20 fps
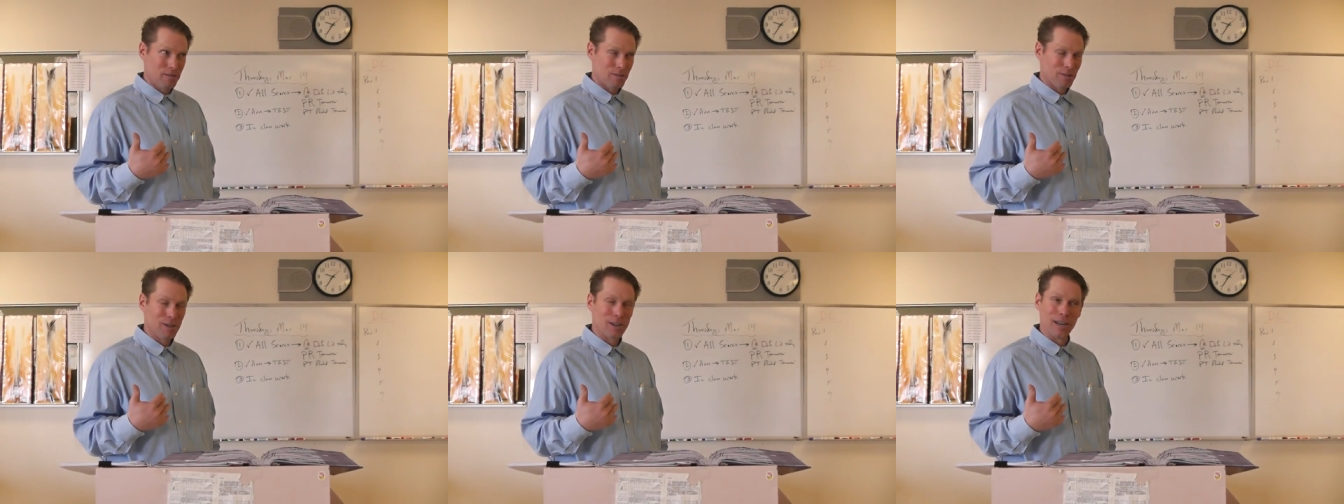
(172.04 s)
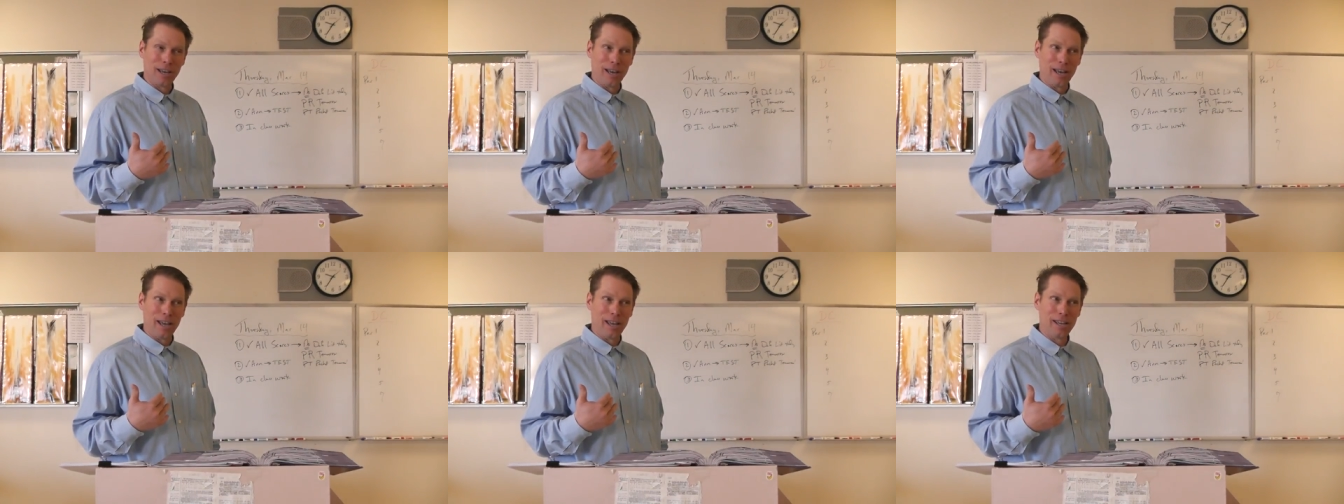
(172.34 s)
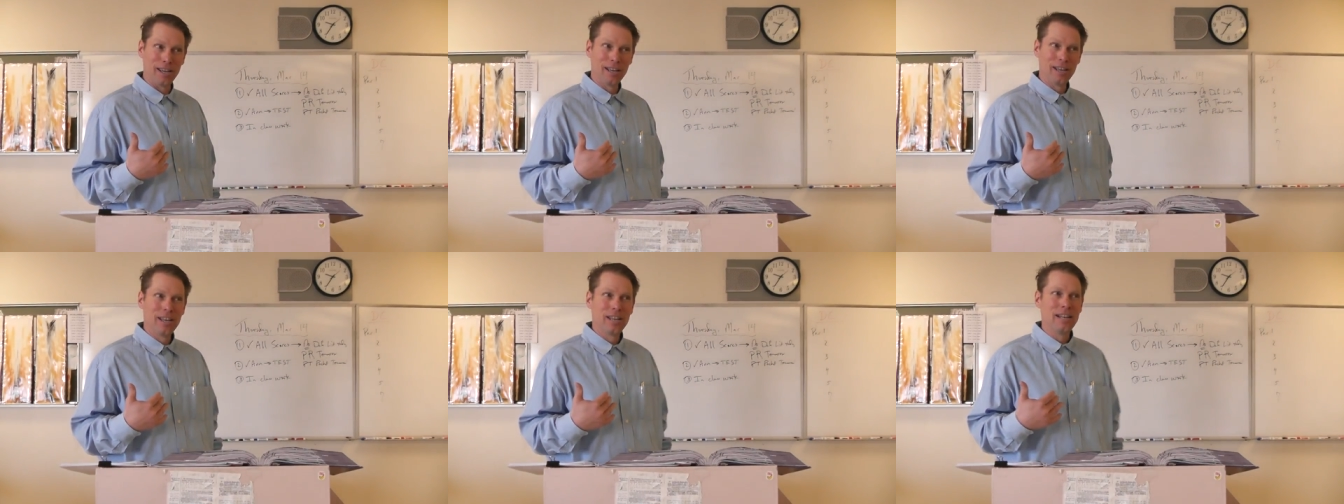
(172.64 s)

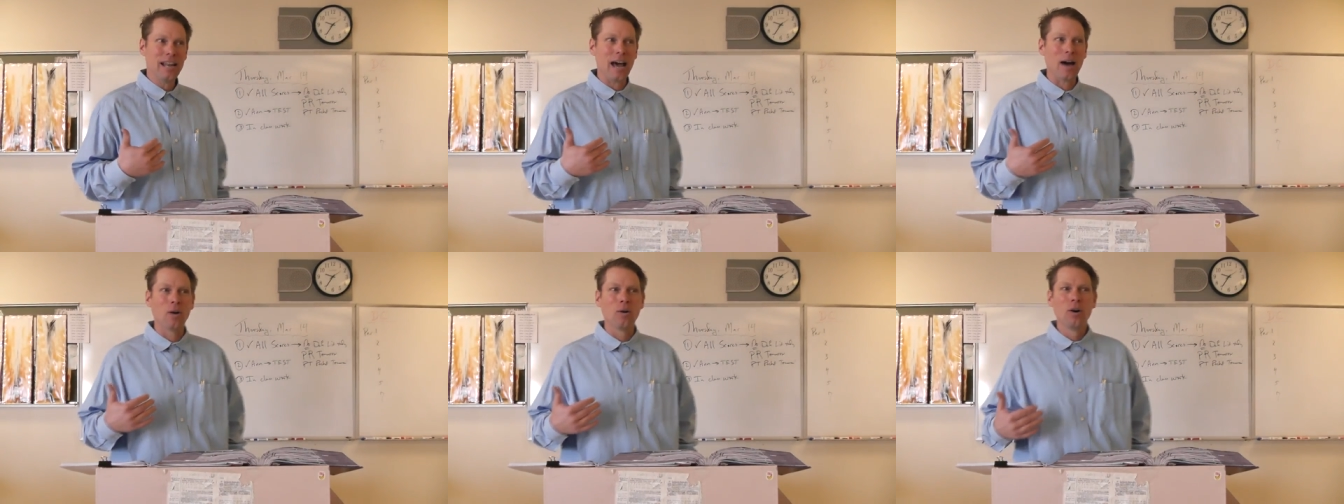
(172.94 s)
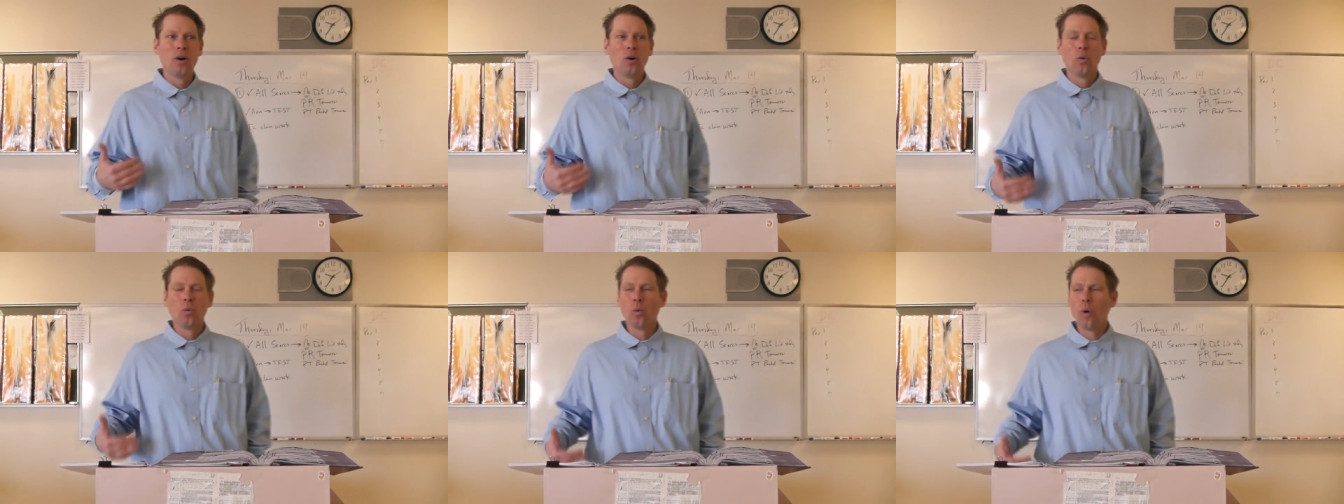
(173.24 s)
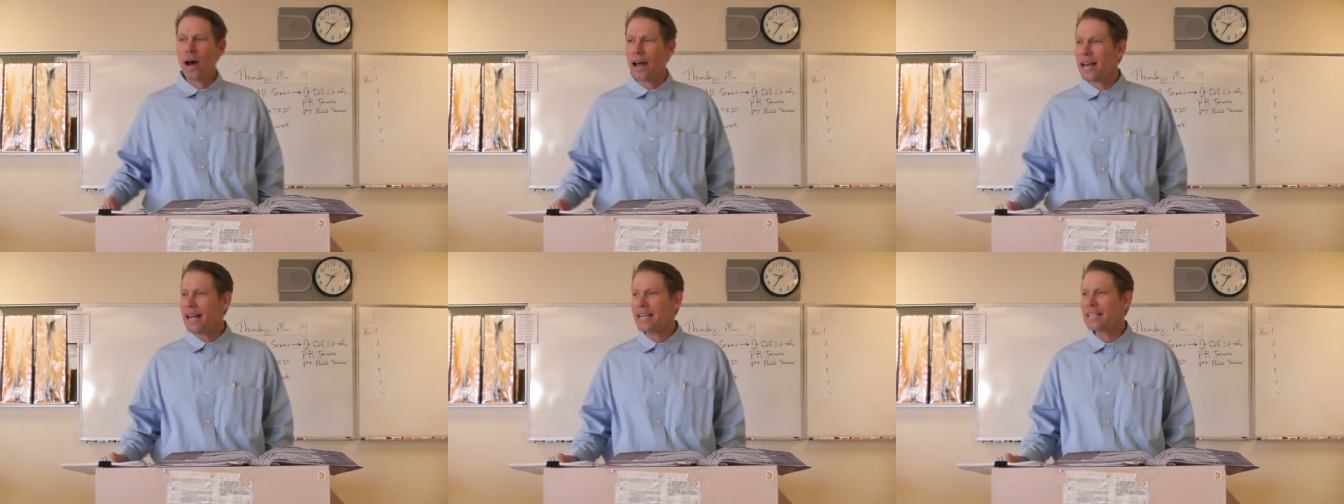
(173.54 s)
Okay? Now,
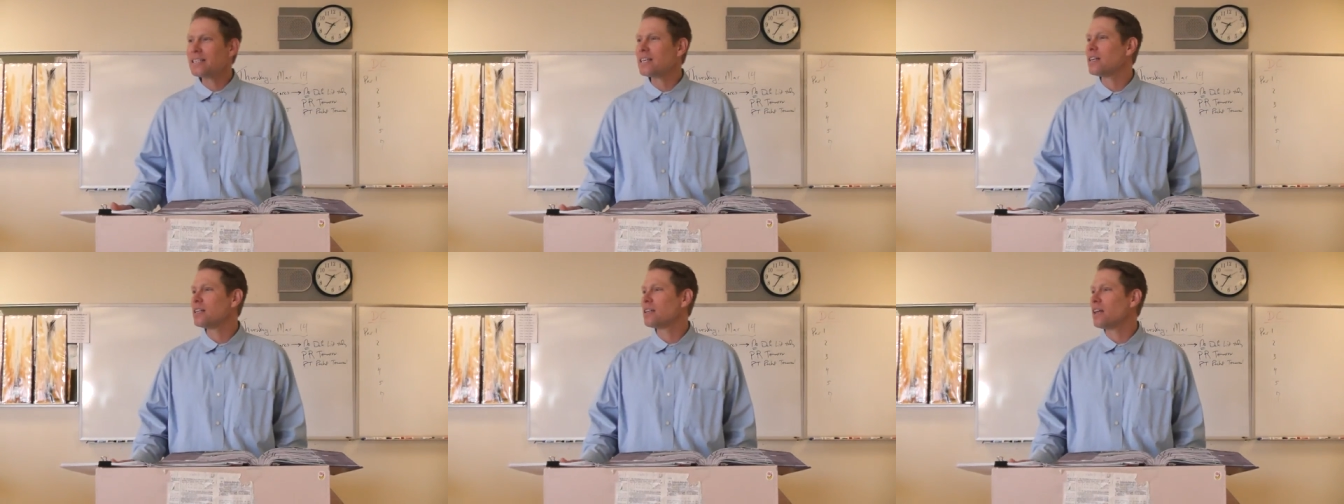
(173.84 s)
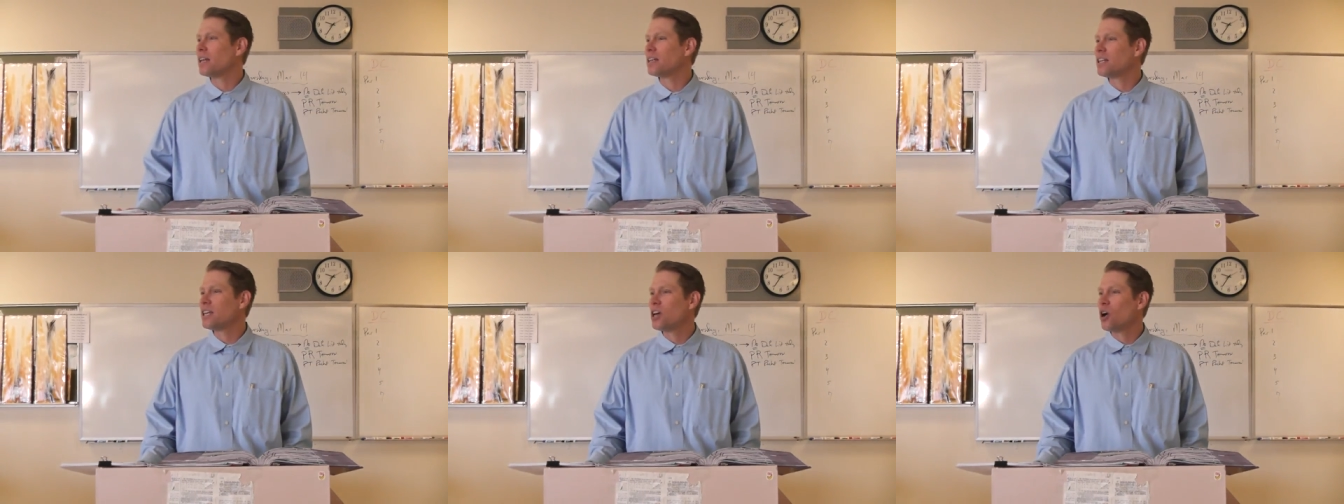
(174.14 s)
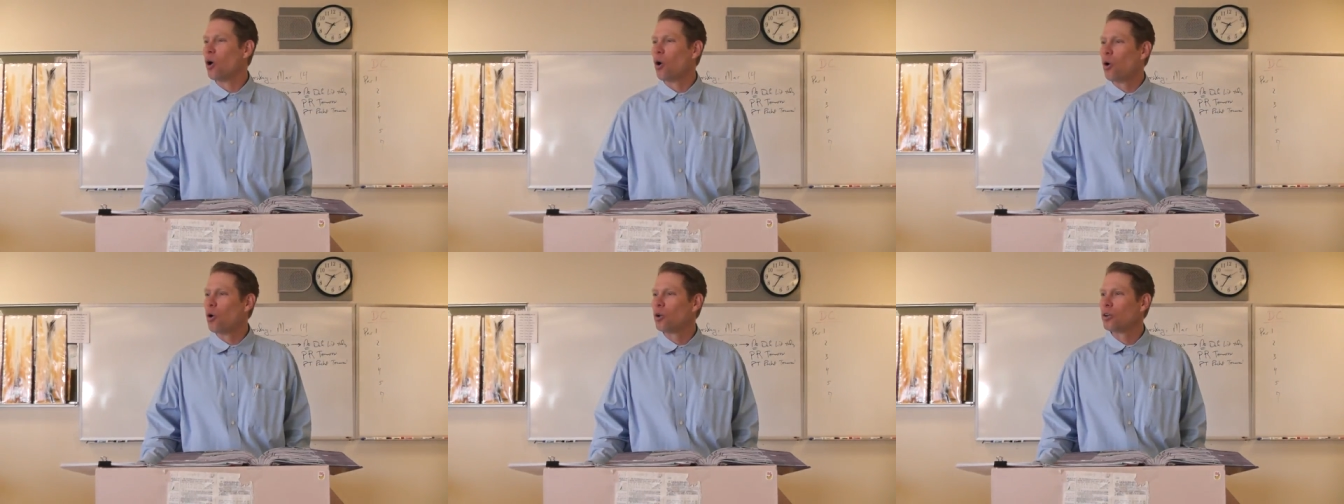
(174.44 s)
what is it that
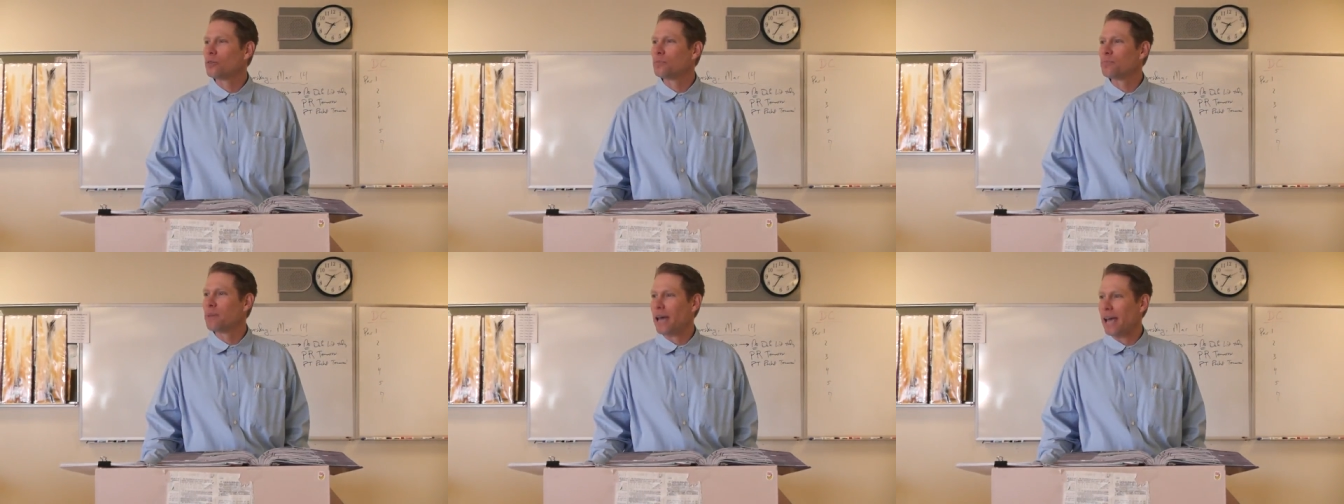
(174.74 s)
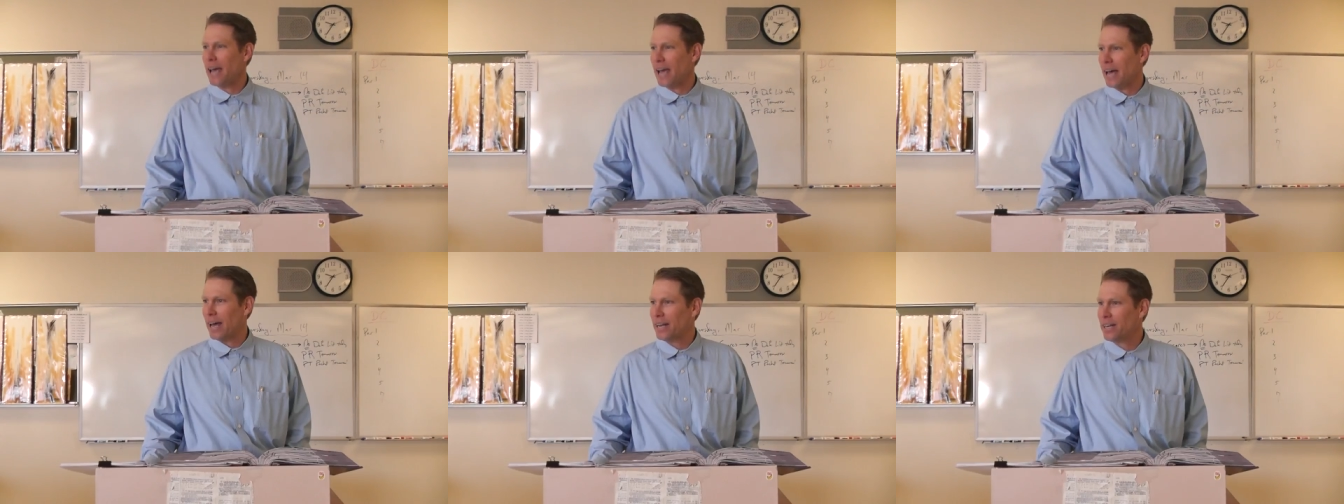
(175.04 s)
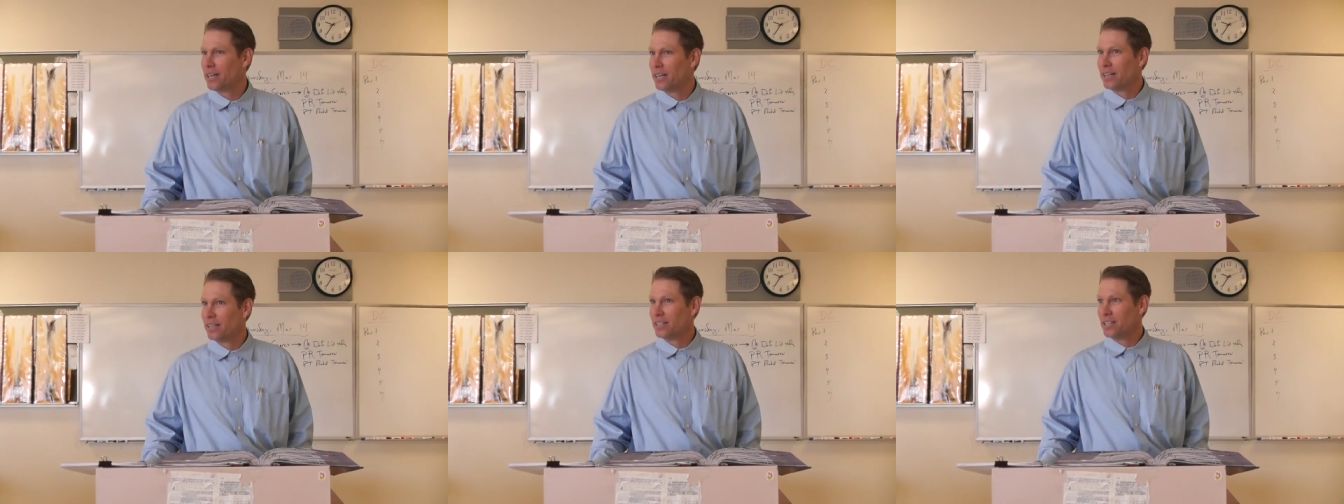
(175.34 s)
the old
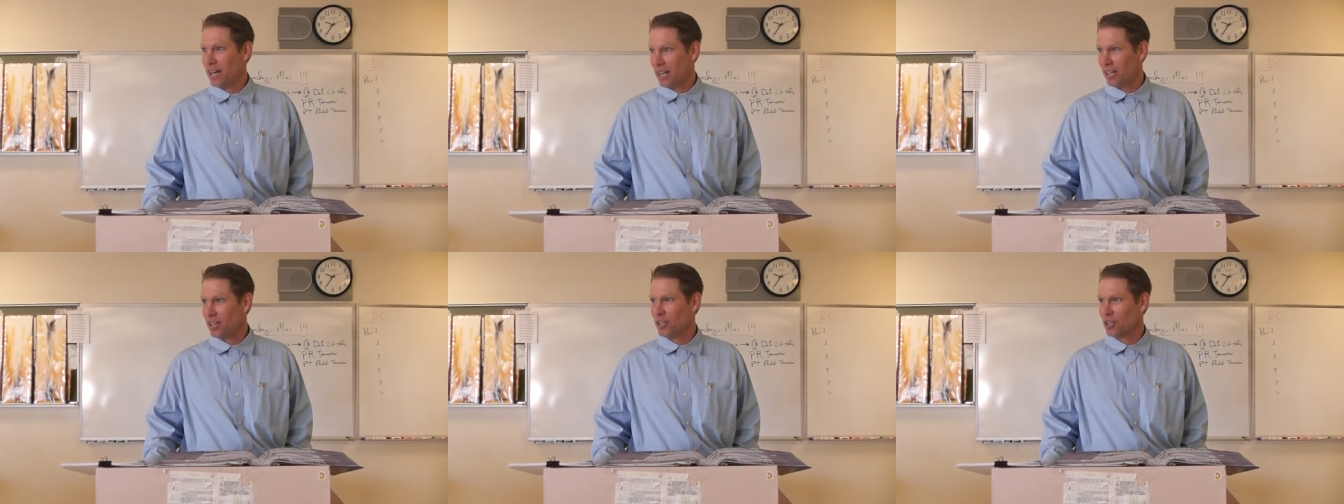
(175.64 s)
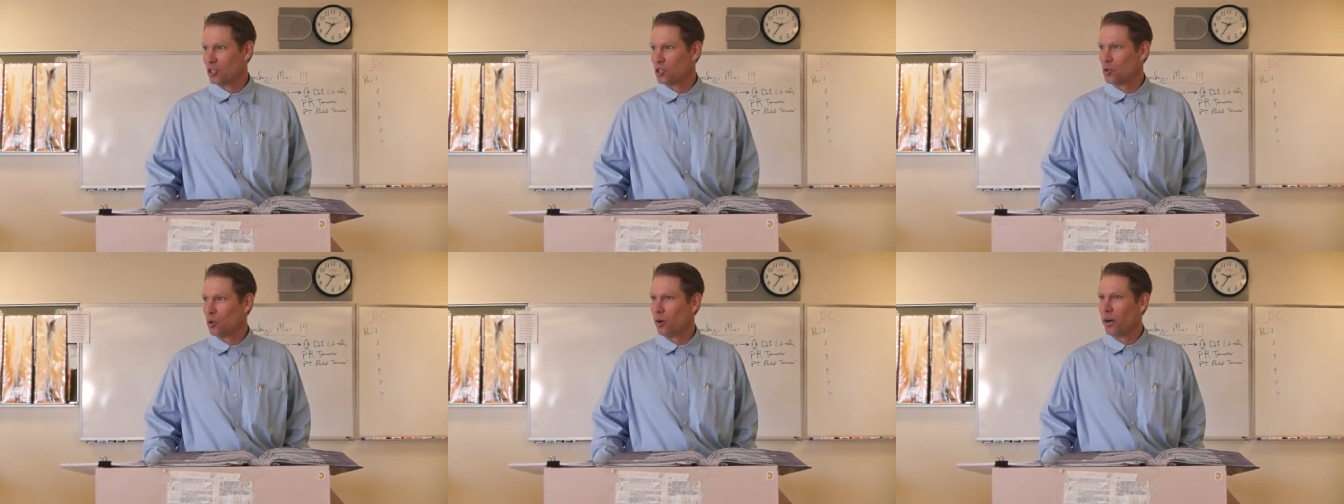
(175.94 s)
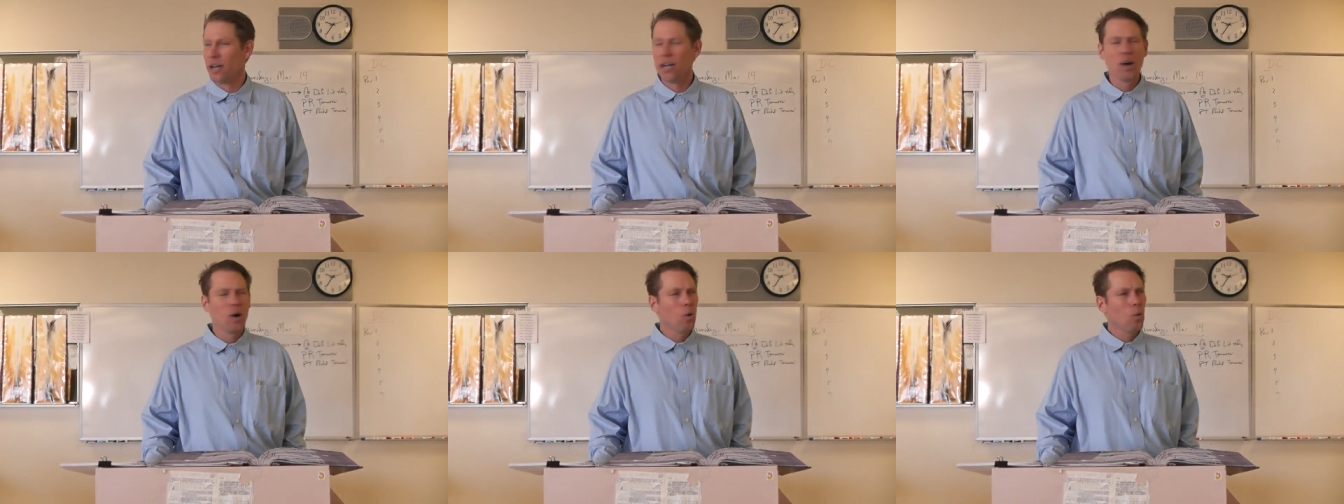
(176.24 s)
man telling the
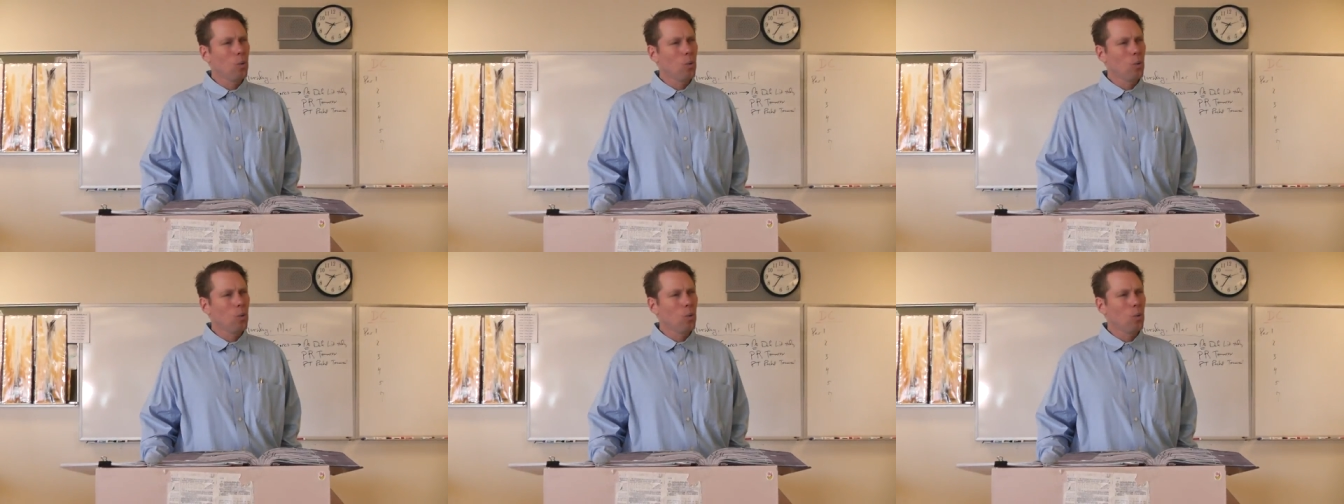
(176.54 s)
story,